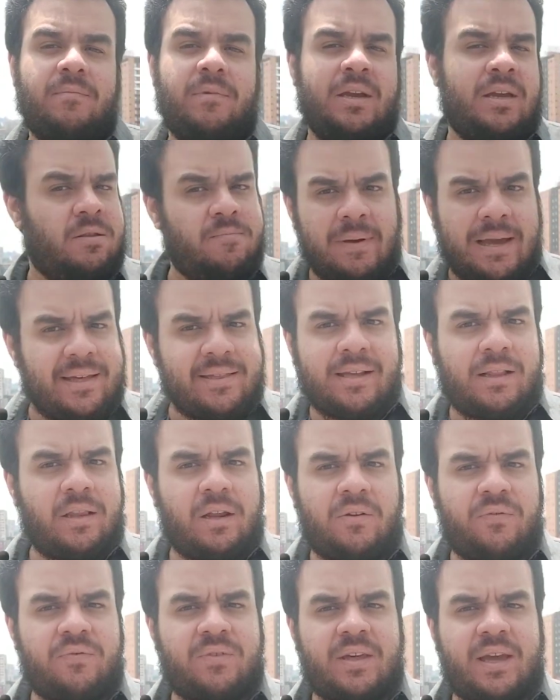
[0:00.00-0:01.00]
It makes a
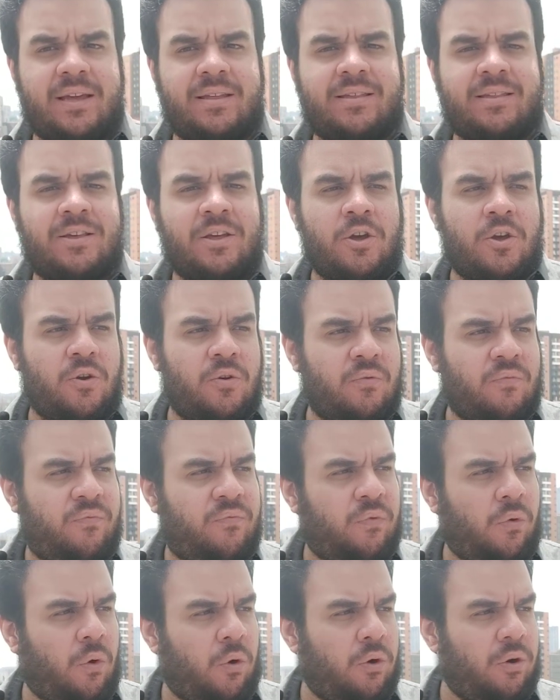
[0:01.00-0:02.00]
lot of sense
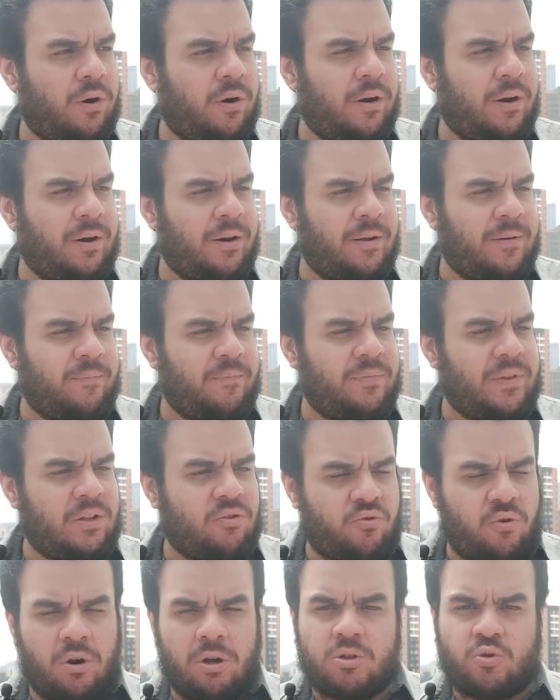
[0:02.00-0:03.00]
for the
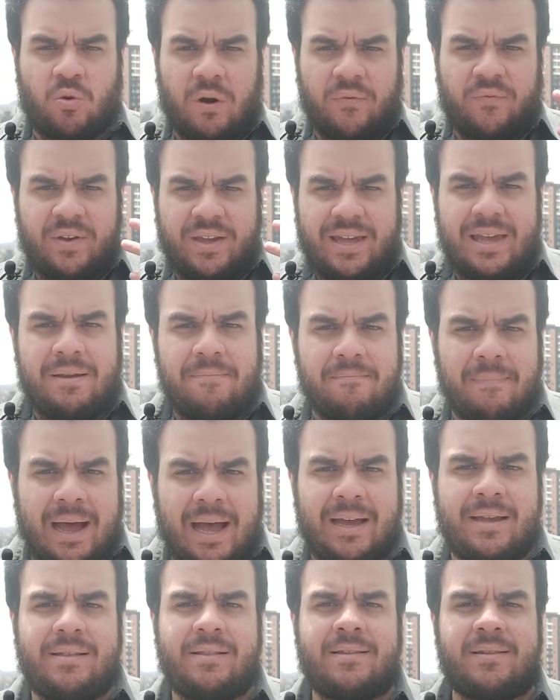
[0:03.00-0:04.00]
drug trafficking
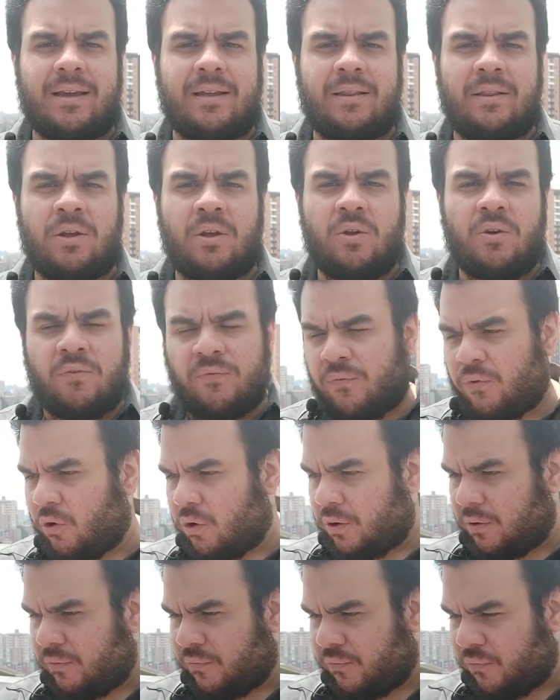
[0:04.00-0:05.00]
mindset,
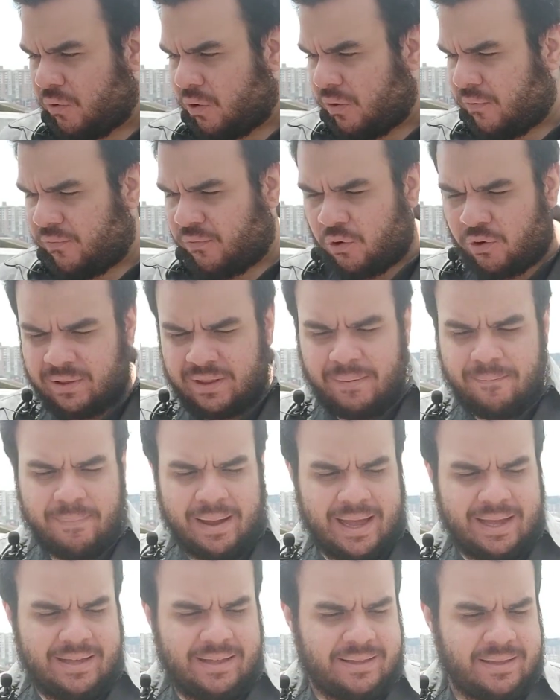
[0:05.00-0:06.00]
for the
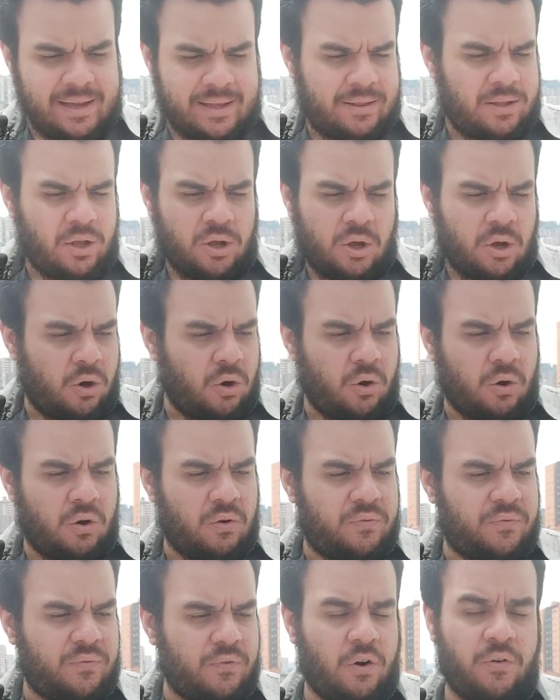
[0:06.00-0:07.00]
mindset
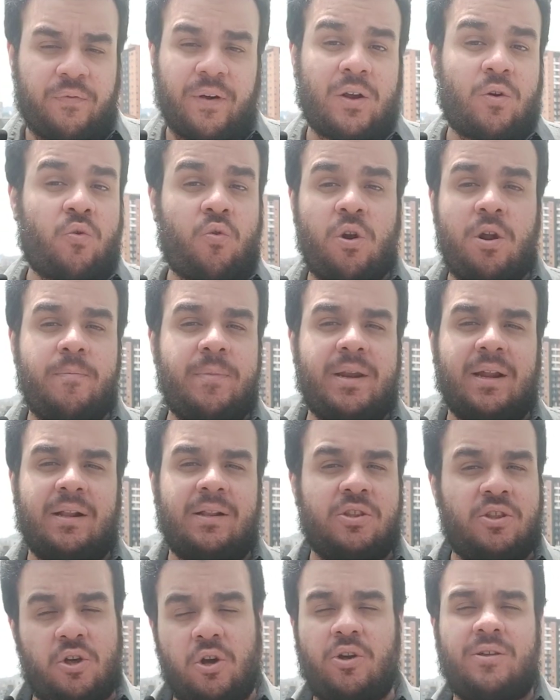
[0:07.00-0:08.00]
of a
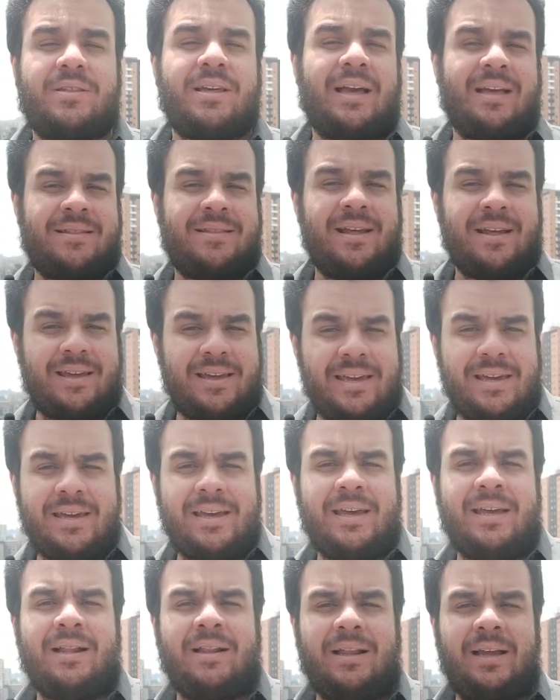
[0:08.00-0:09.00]
criminal, just as the
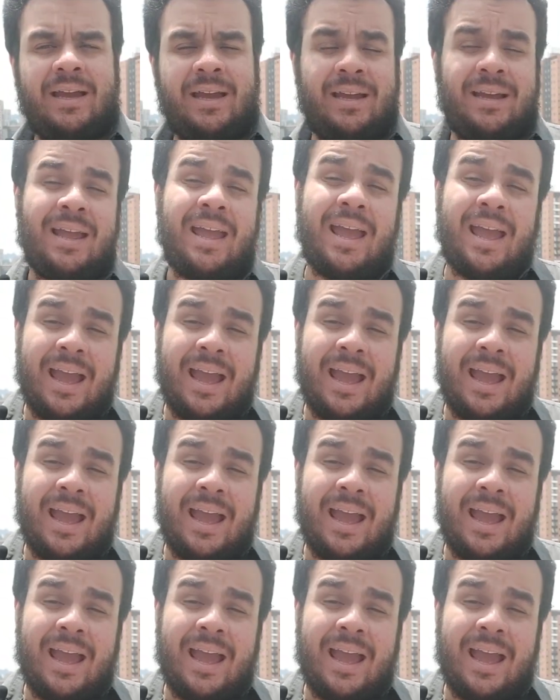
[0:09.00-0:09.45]
ELN